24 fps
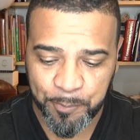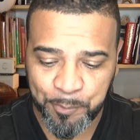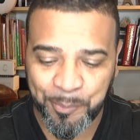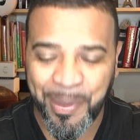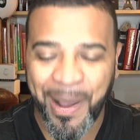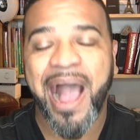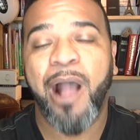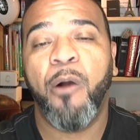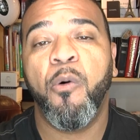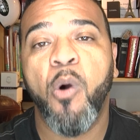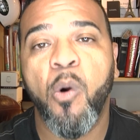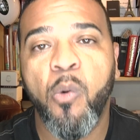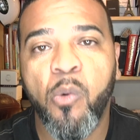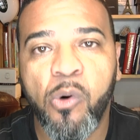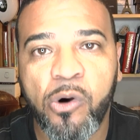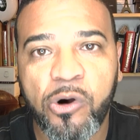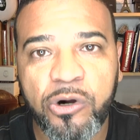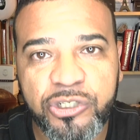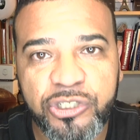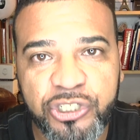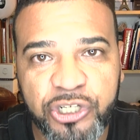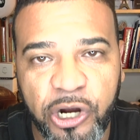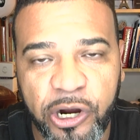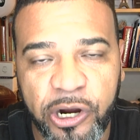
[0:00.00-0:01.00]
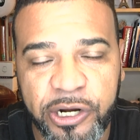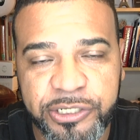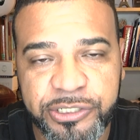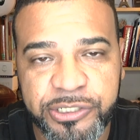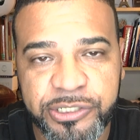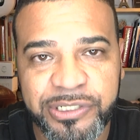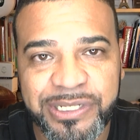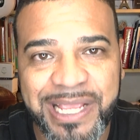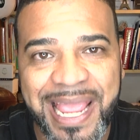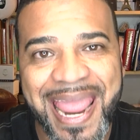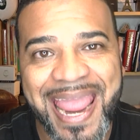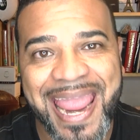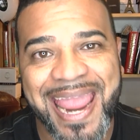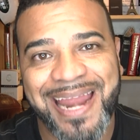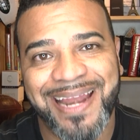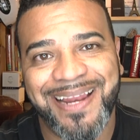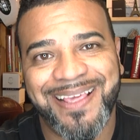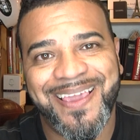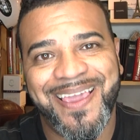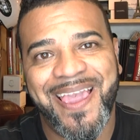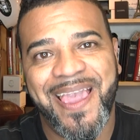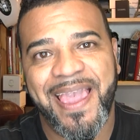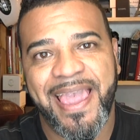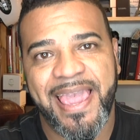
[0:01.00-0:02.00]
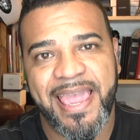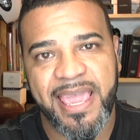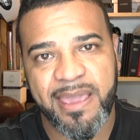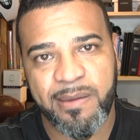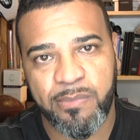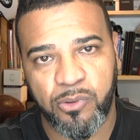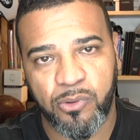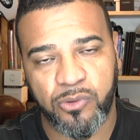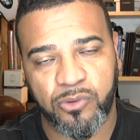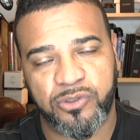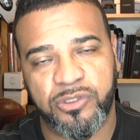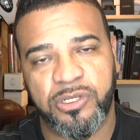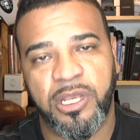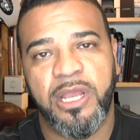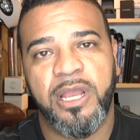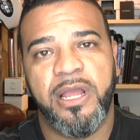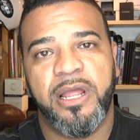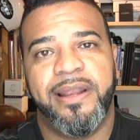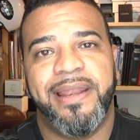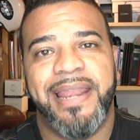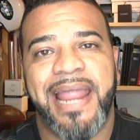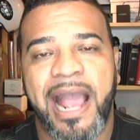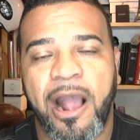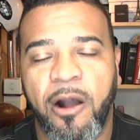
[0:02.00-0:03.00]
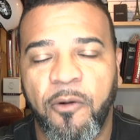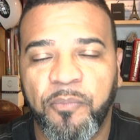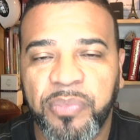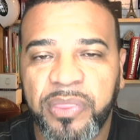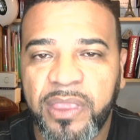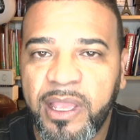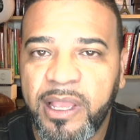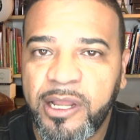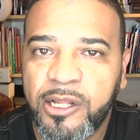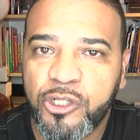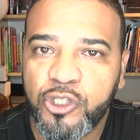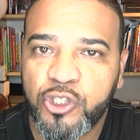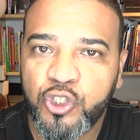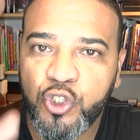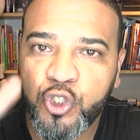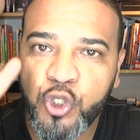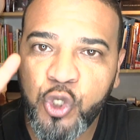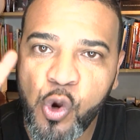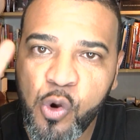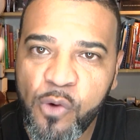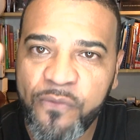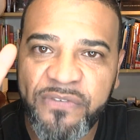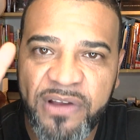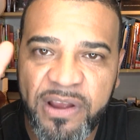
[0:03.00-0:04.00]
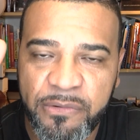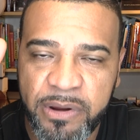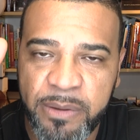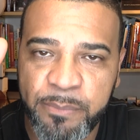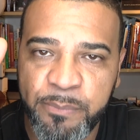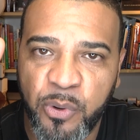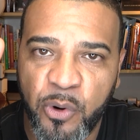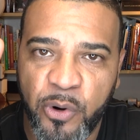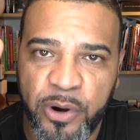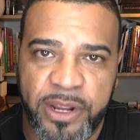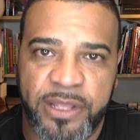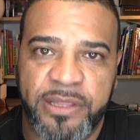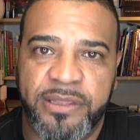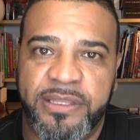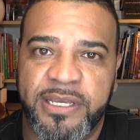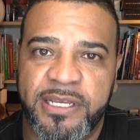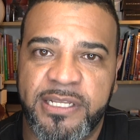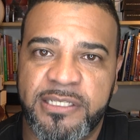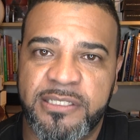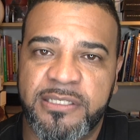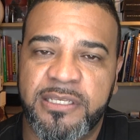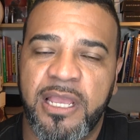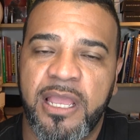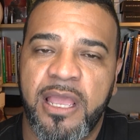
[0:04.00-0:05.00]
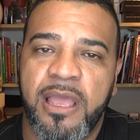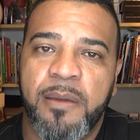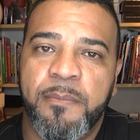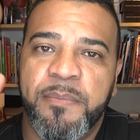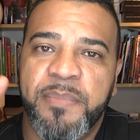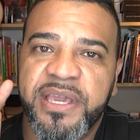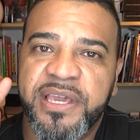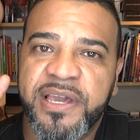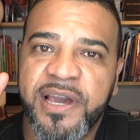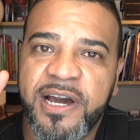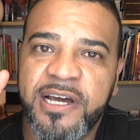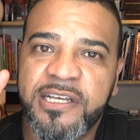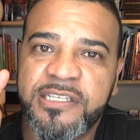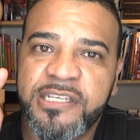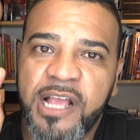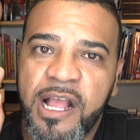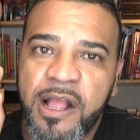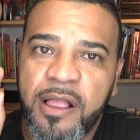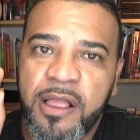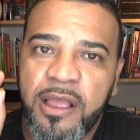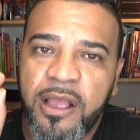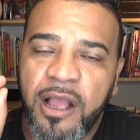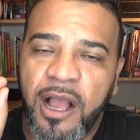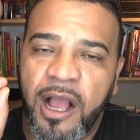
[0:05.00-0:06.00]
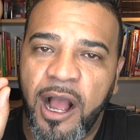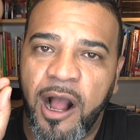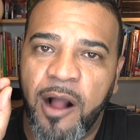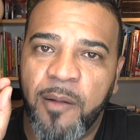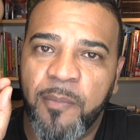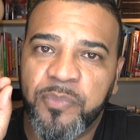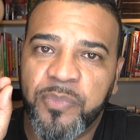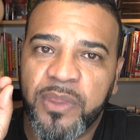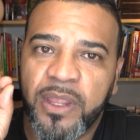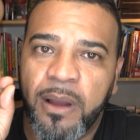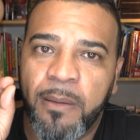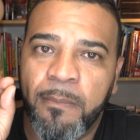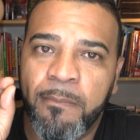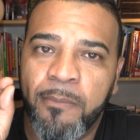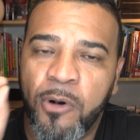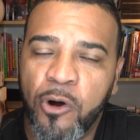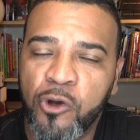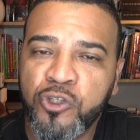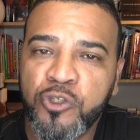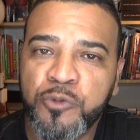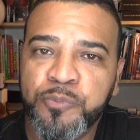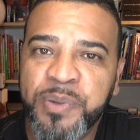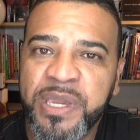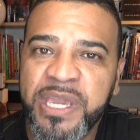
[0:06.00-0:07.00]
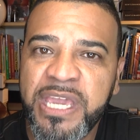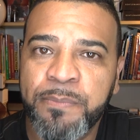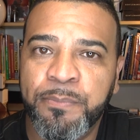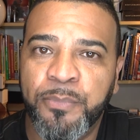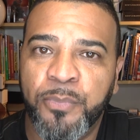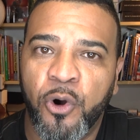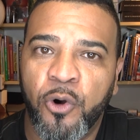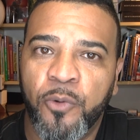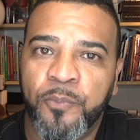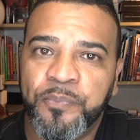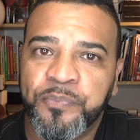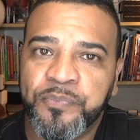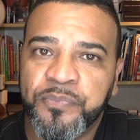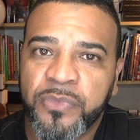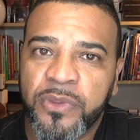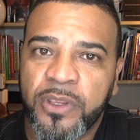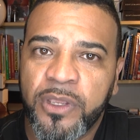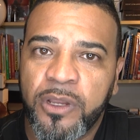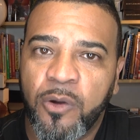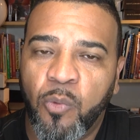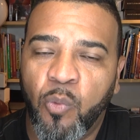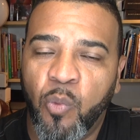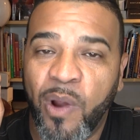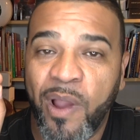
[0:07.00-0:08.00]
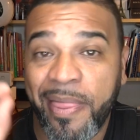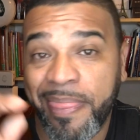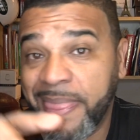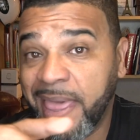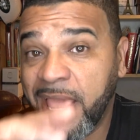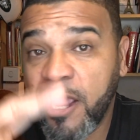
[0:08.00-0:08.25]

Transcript: power wall chargers and cables. Now, two very important things, because most people, when